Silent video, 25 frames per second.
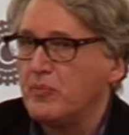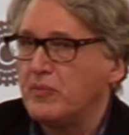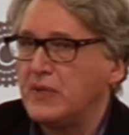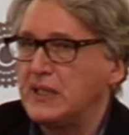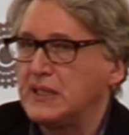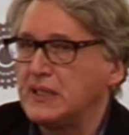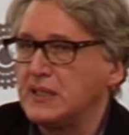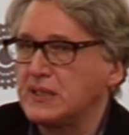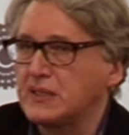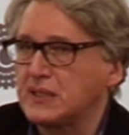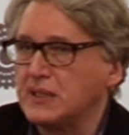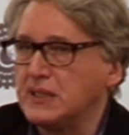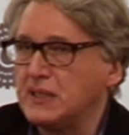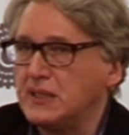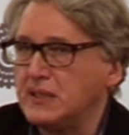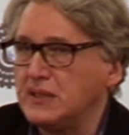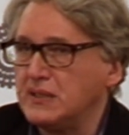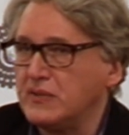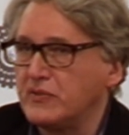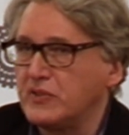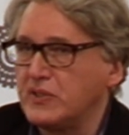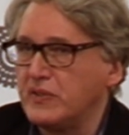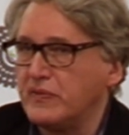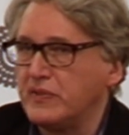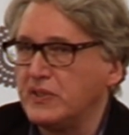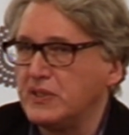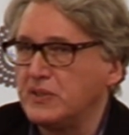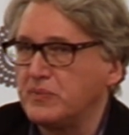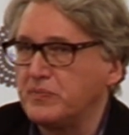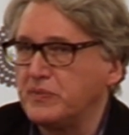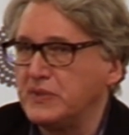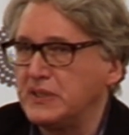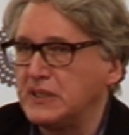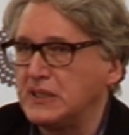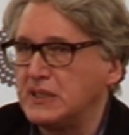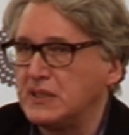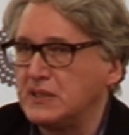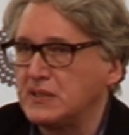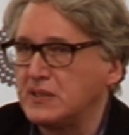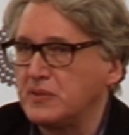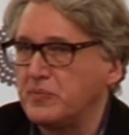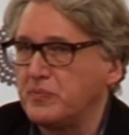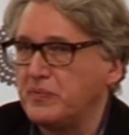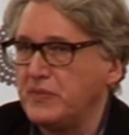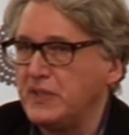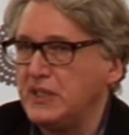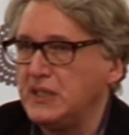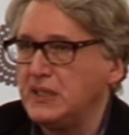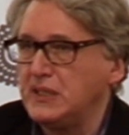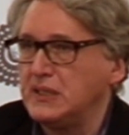but this line of development doesn't
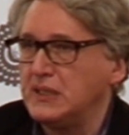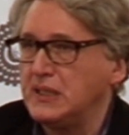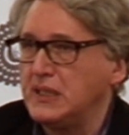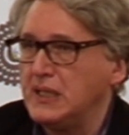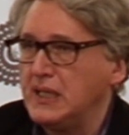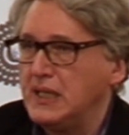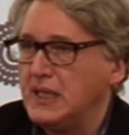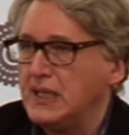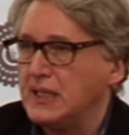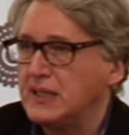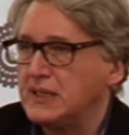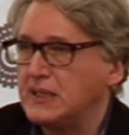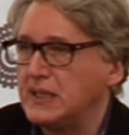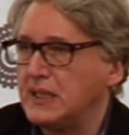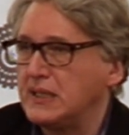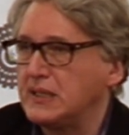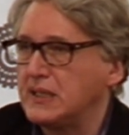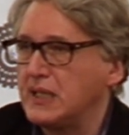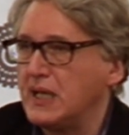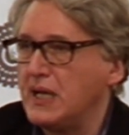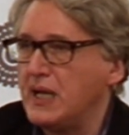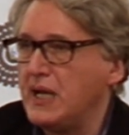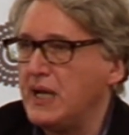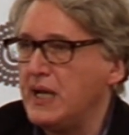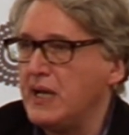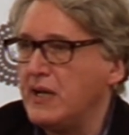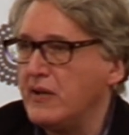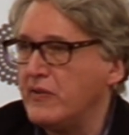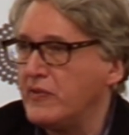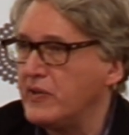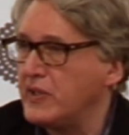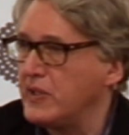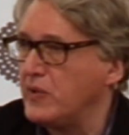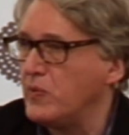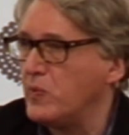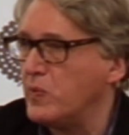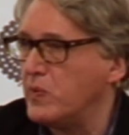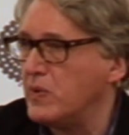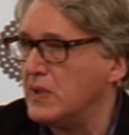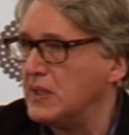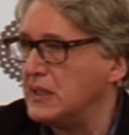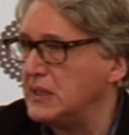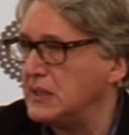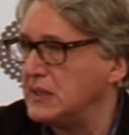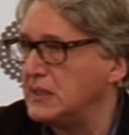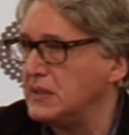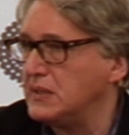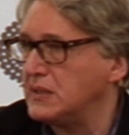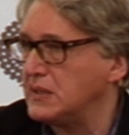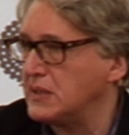mean that
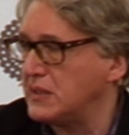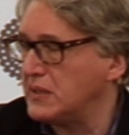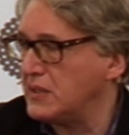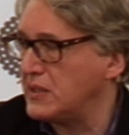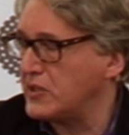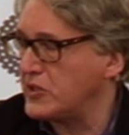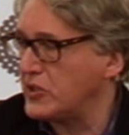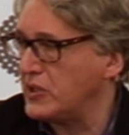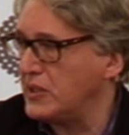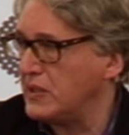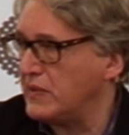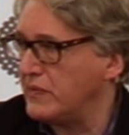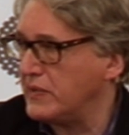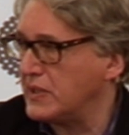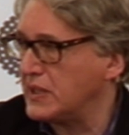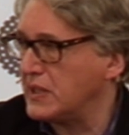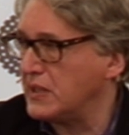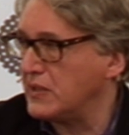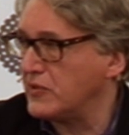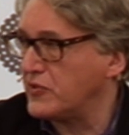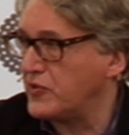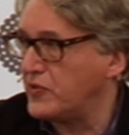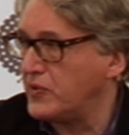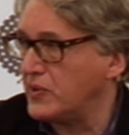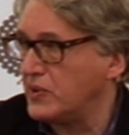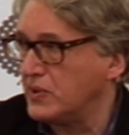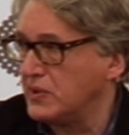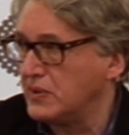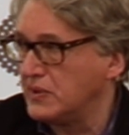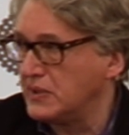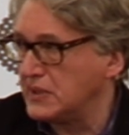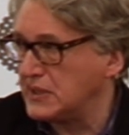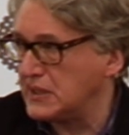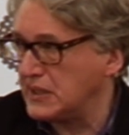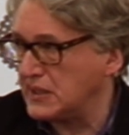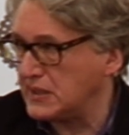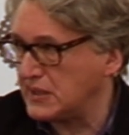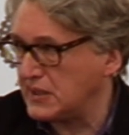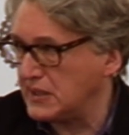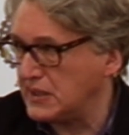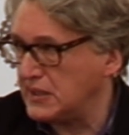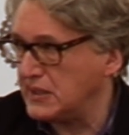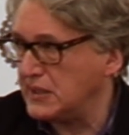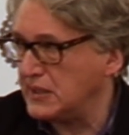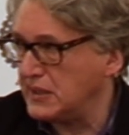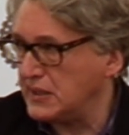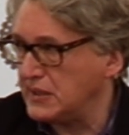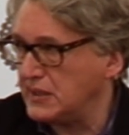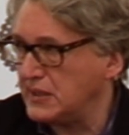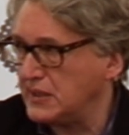everyone in the Russian avant-garde followed this
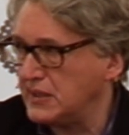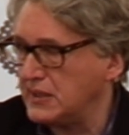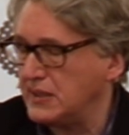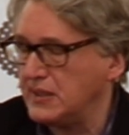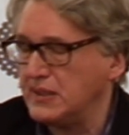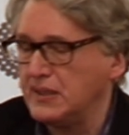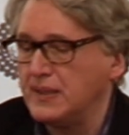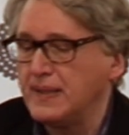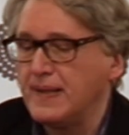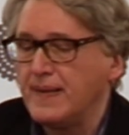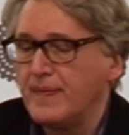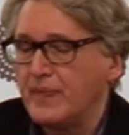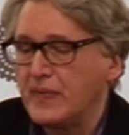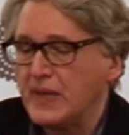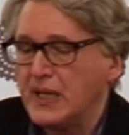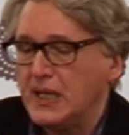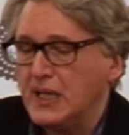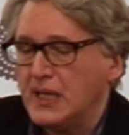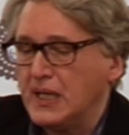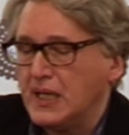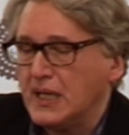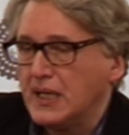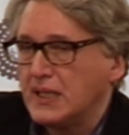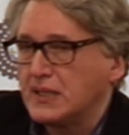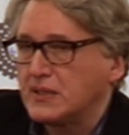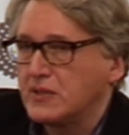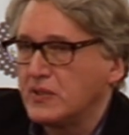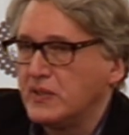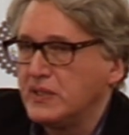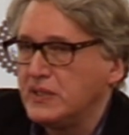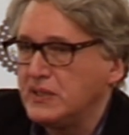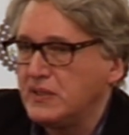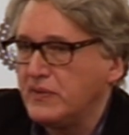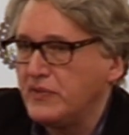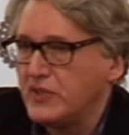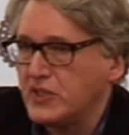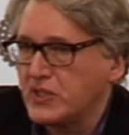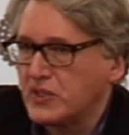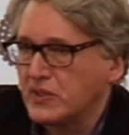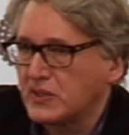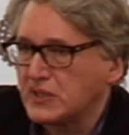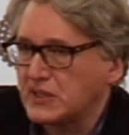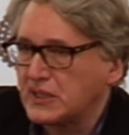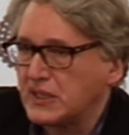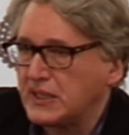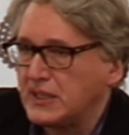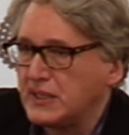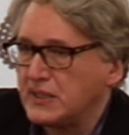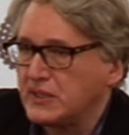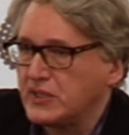line, yeah. So individual
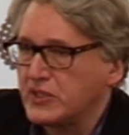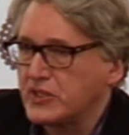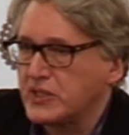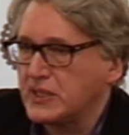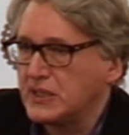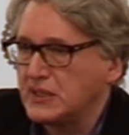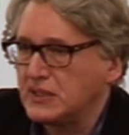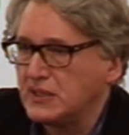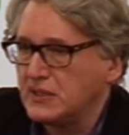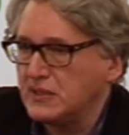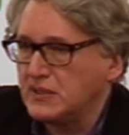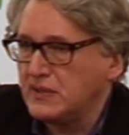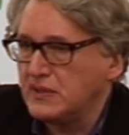strategies,